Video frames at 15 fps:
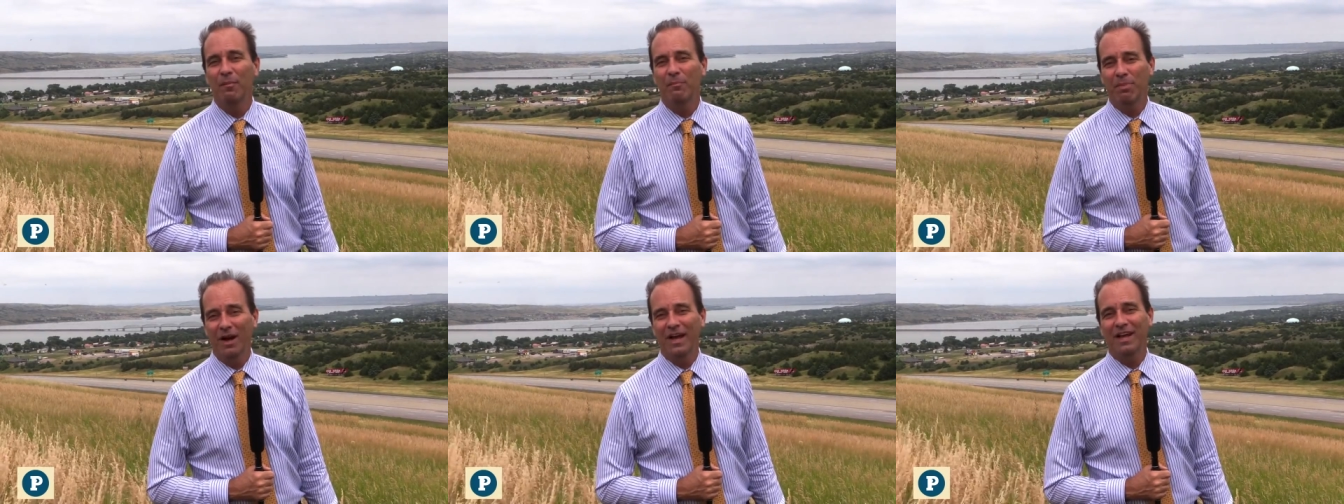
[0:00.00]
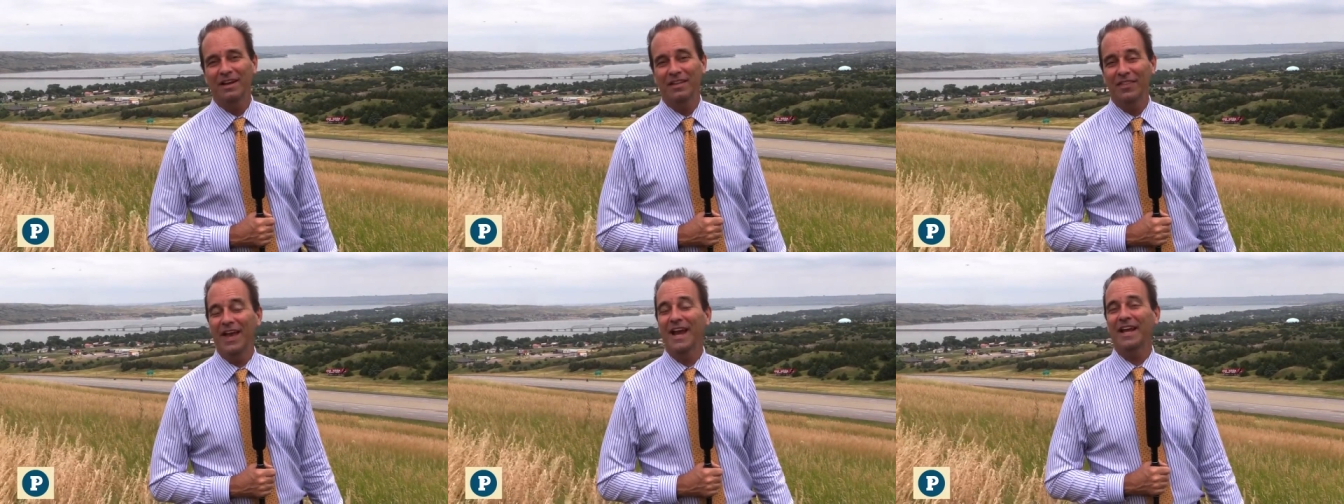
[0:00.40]
But
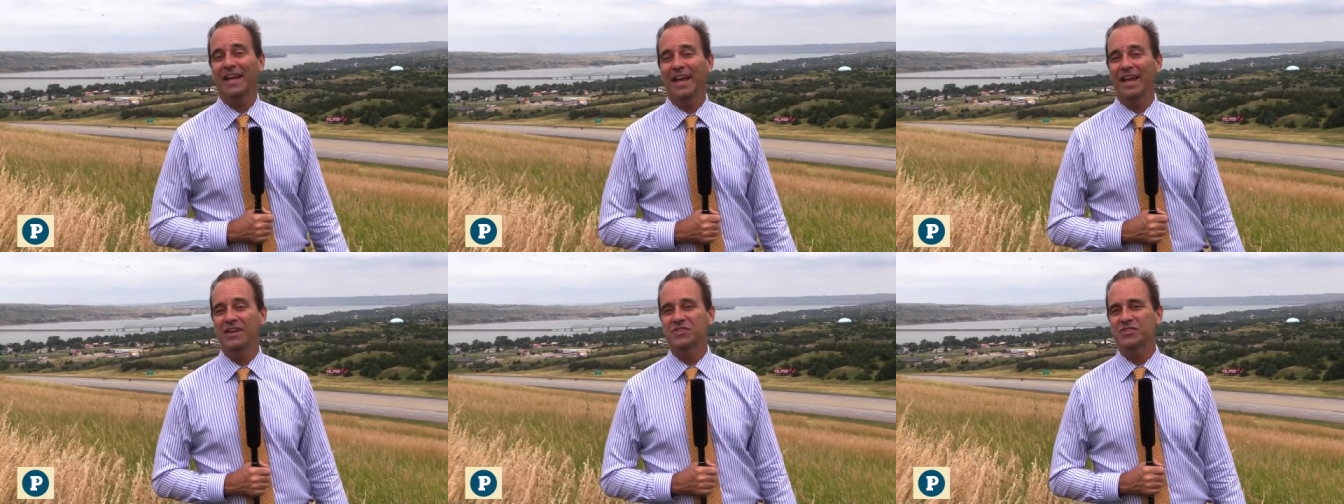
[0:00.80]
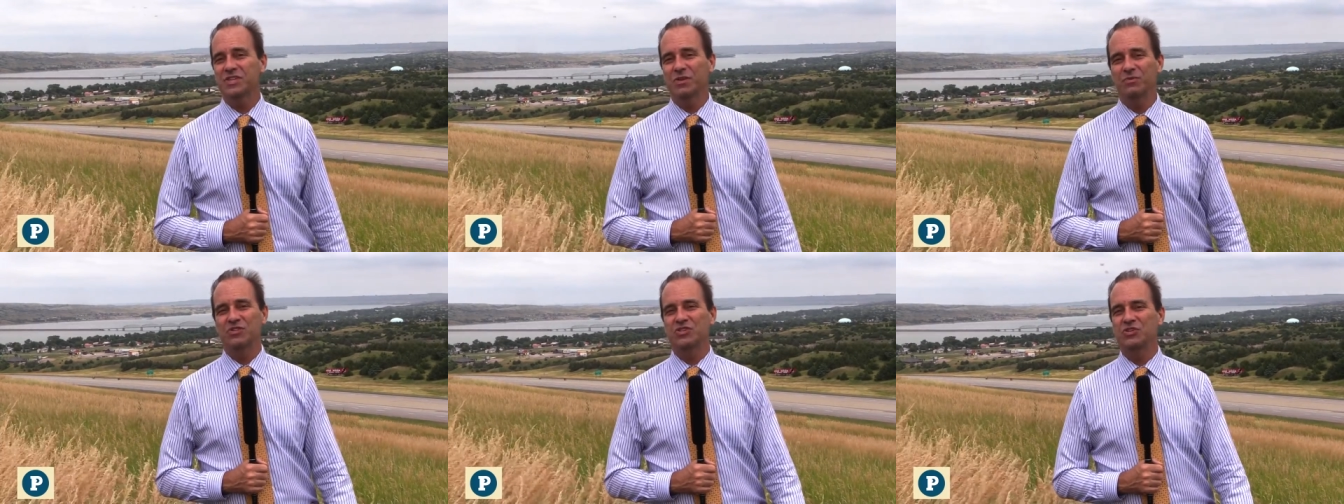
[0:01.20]
in that case,
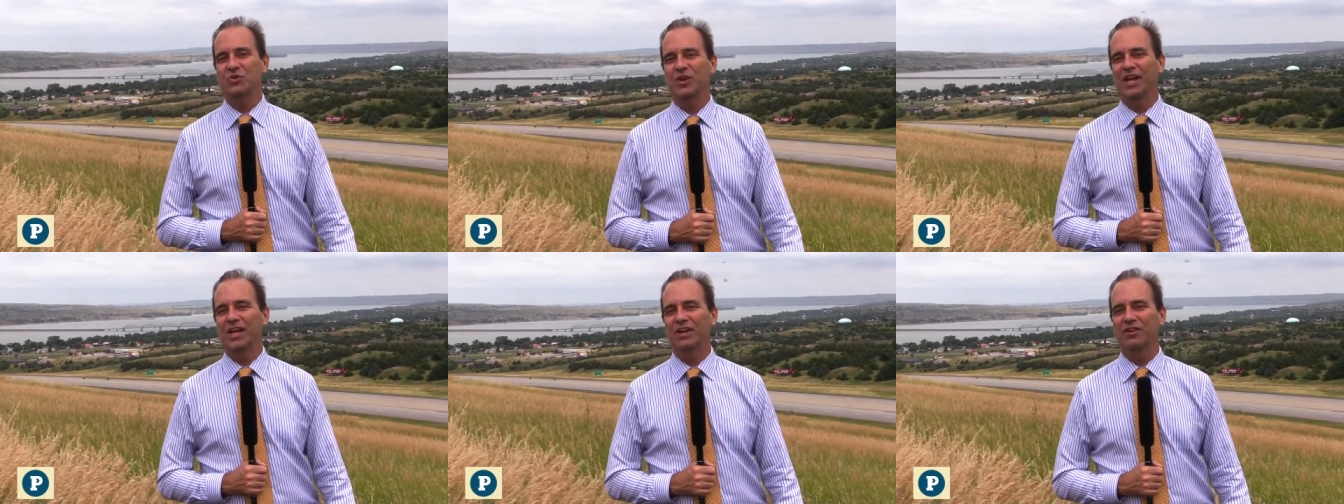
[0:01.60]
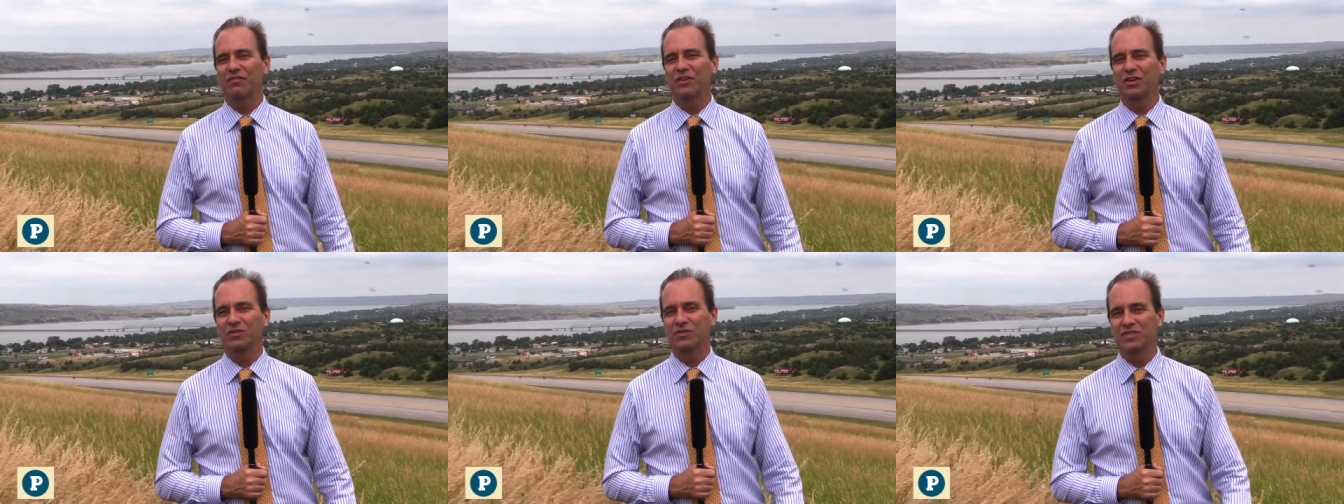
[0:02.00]
he was doing
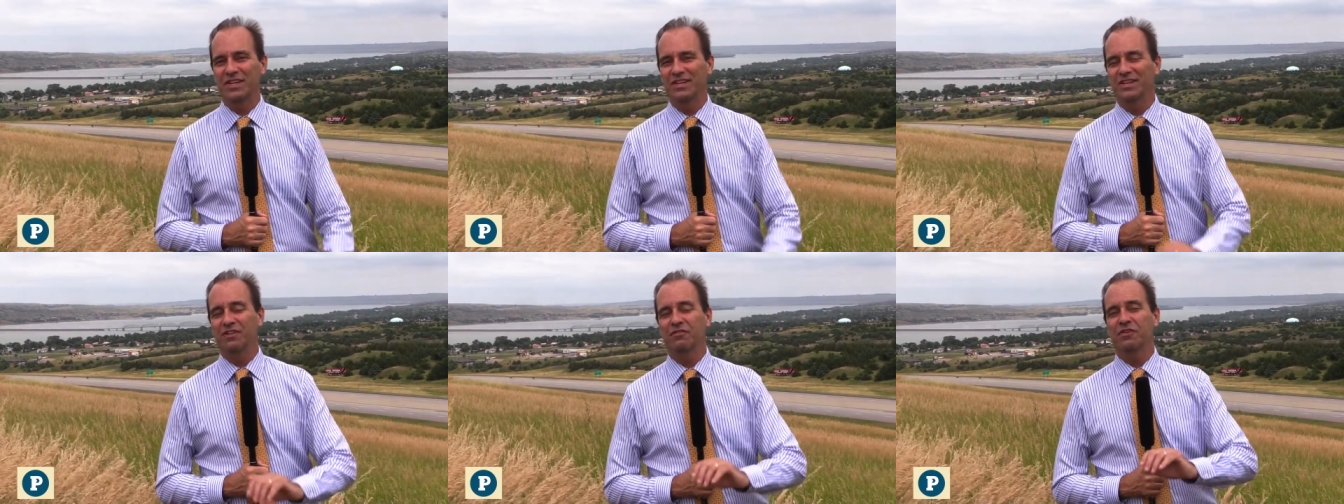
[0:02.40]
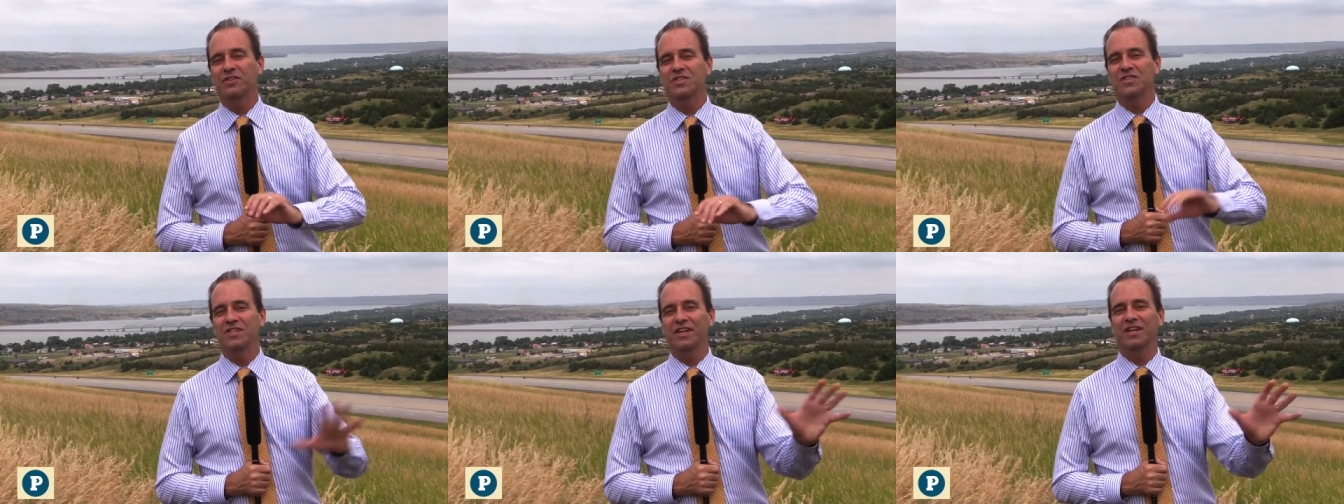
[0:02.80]
interviews in
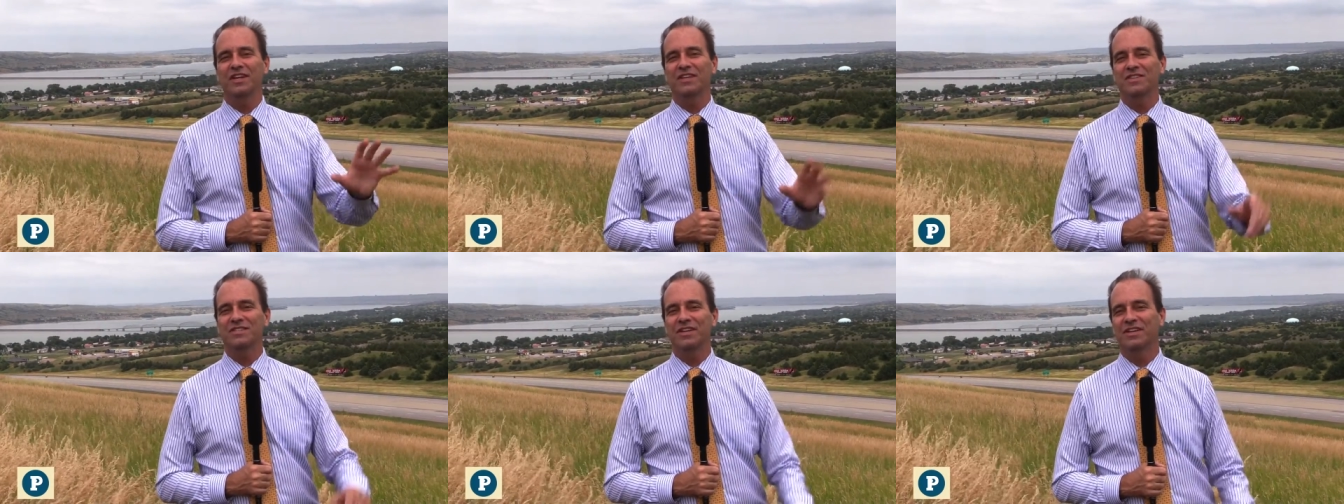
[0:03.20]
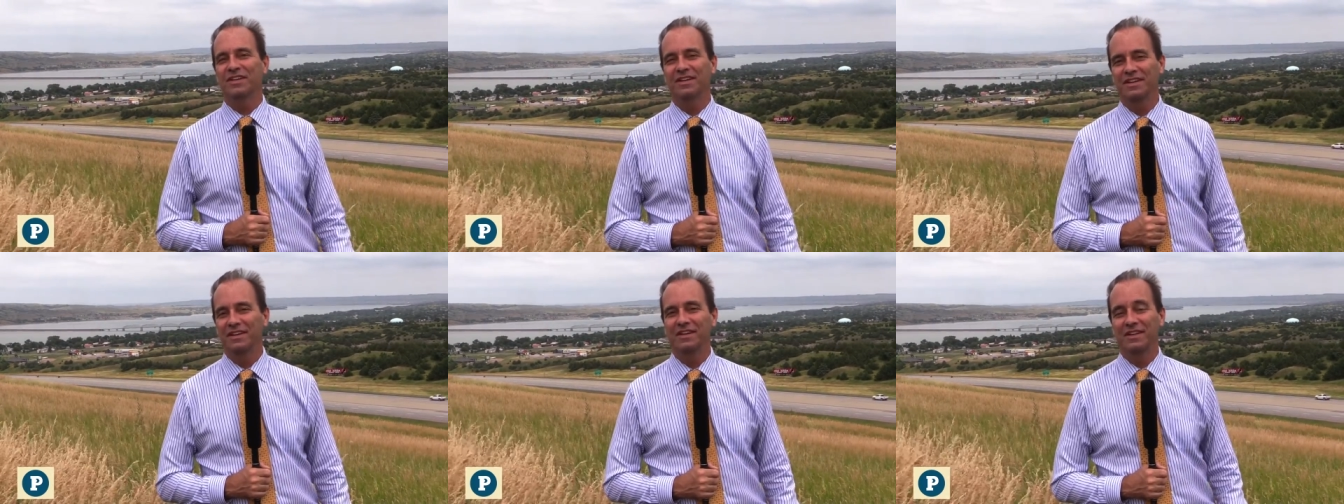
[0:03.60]
different cities, and